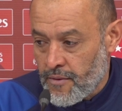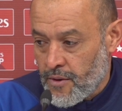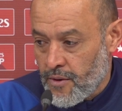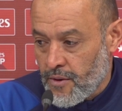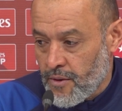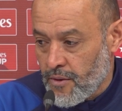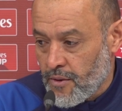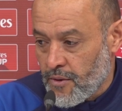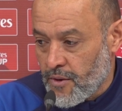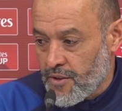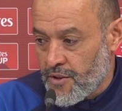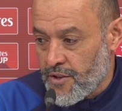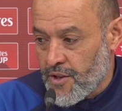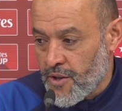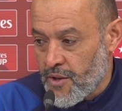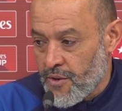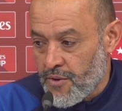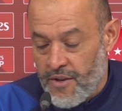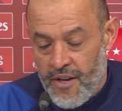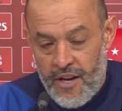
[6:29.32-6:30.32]
to
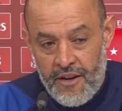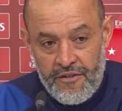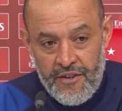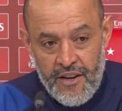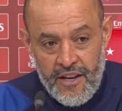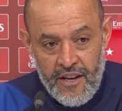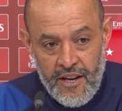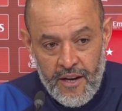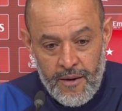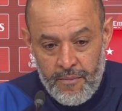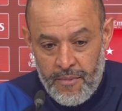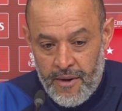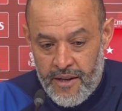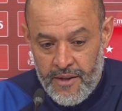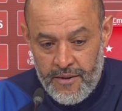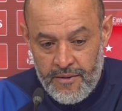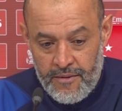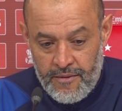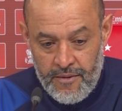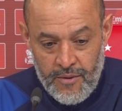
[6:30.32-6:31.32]
continue in the FA Cup,
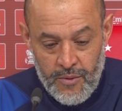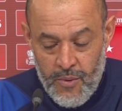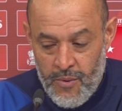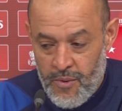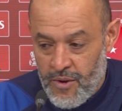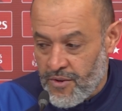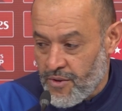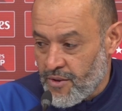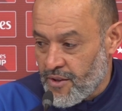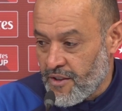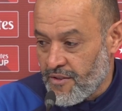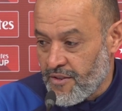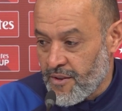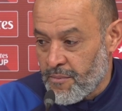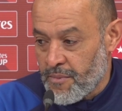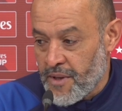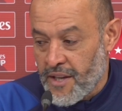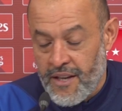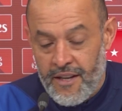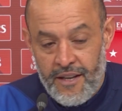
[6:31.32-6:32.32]
and we want to give a
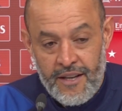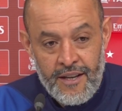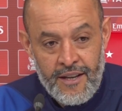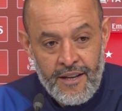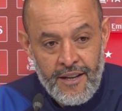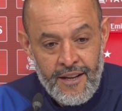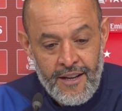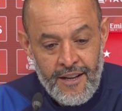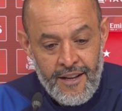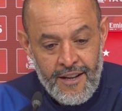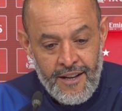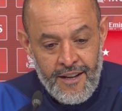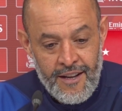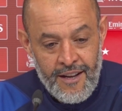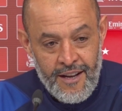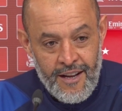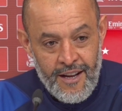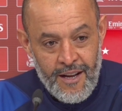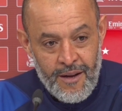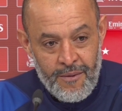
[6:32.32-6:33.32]

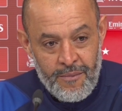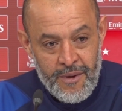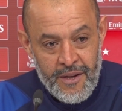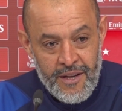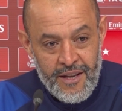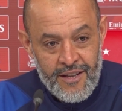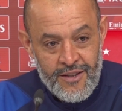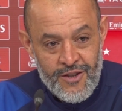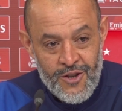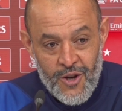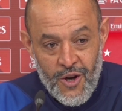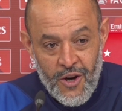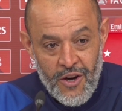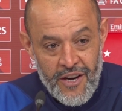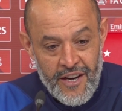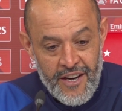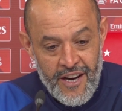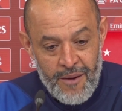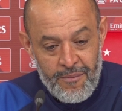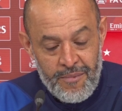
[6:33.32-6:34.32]
big
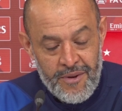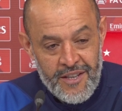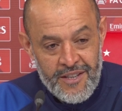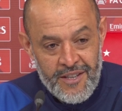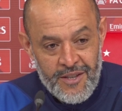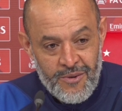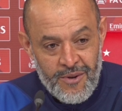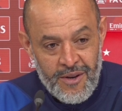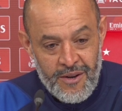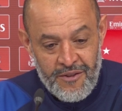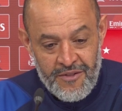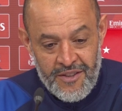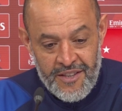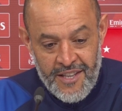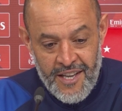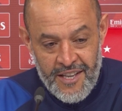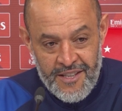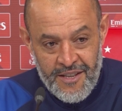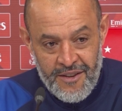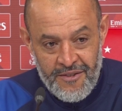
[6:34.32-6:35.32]
joy and happiness to our
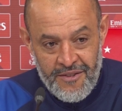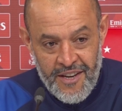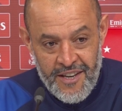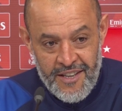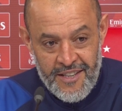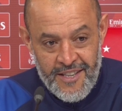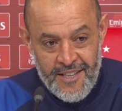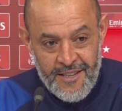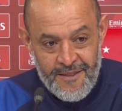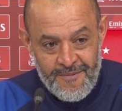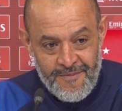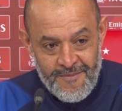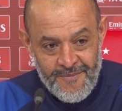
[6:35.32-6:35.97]
fantastic fans.